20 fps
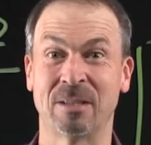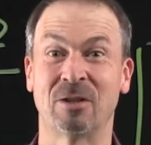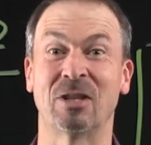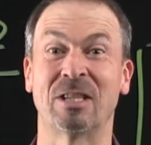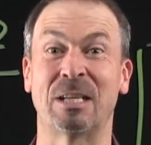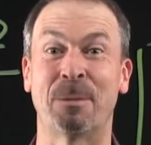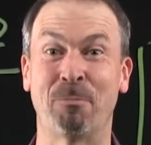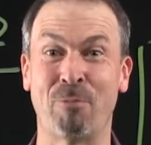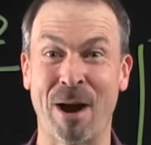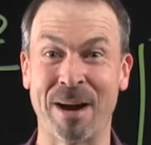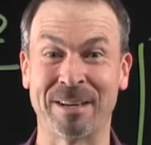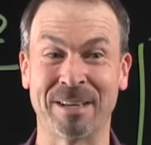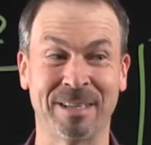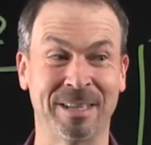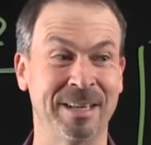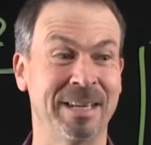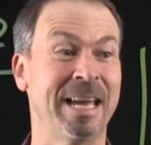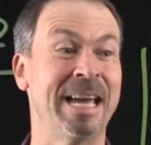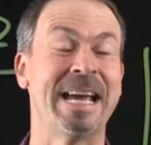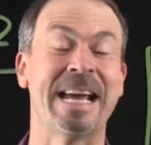Just to practice
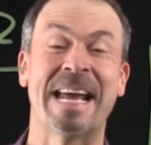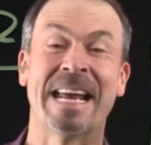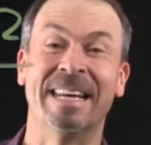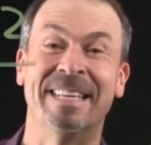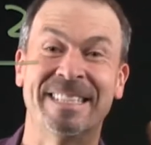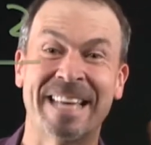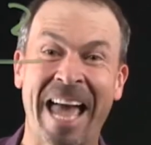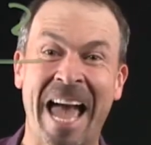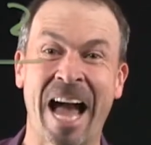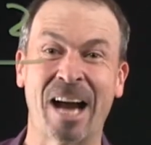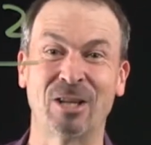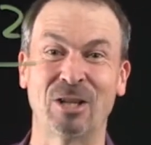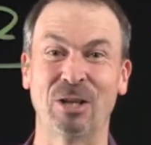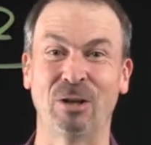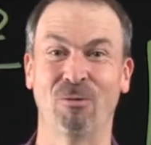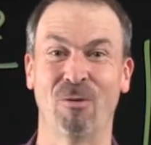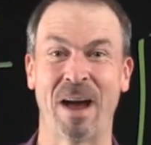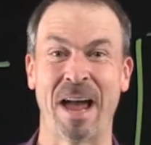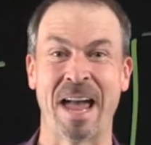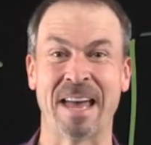it, it is actually
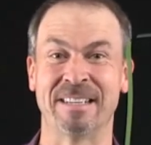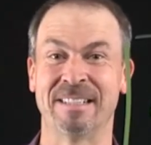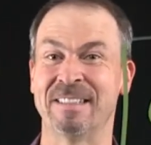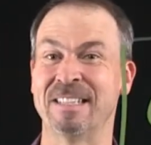grand.